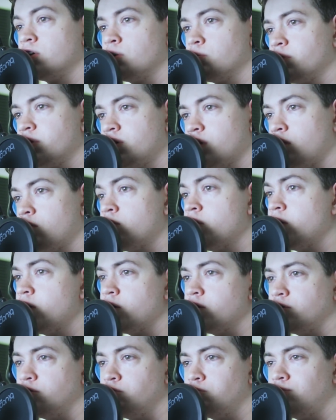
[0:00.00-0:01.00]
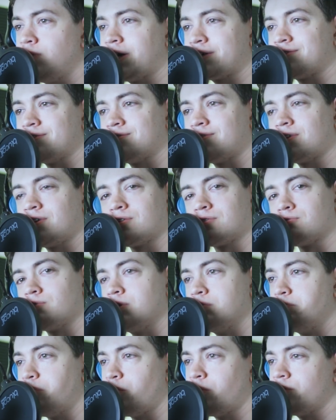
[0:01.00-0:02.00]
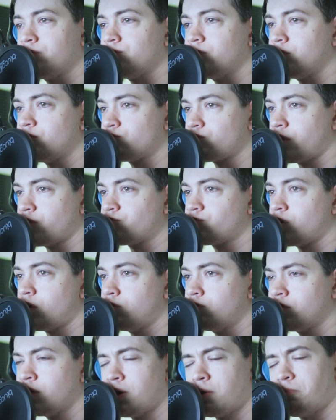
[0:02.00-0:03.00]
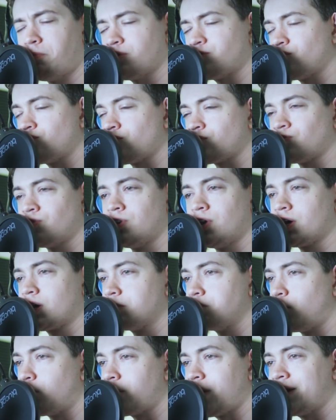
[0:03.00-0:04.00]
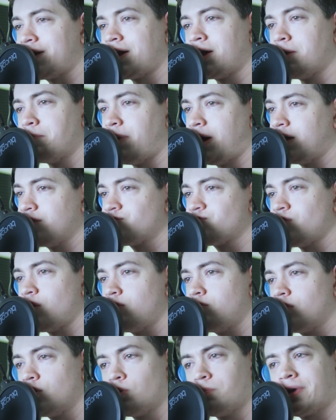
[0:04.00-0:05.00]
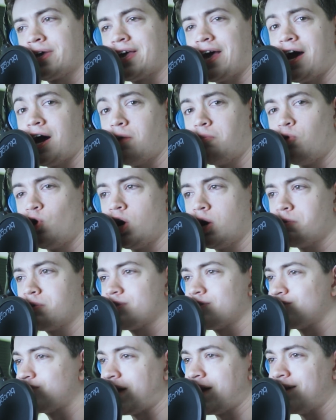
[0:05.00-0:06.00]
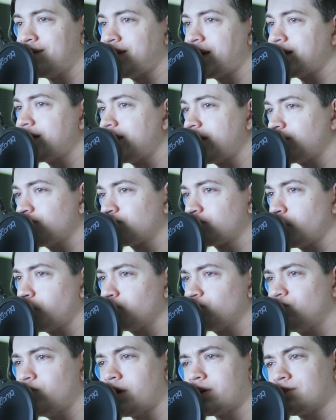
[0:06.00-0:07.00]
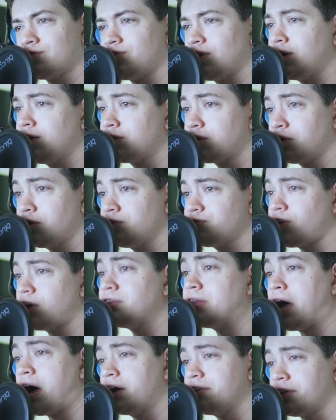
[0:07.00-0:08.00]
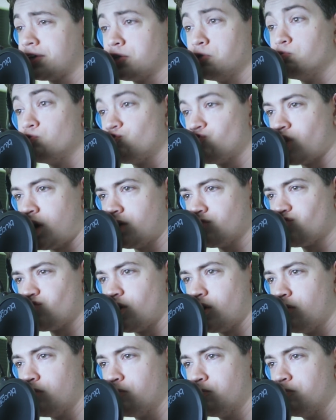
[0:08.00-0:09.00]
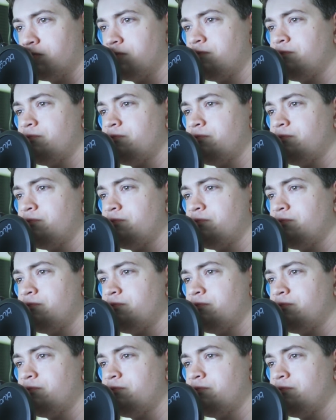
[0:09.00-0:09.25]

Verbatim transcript: Here we go. You like to say you're three boys in a trench coat, but you're just a naked morad in a poncho, urban cowboy with his hairline and escrow, stalking teen girls online like he was John Cho.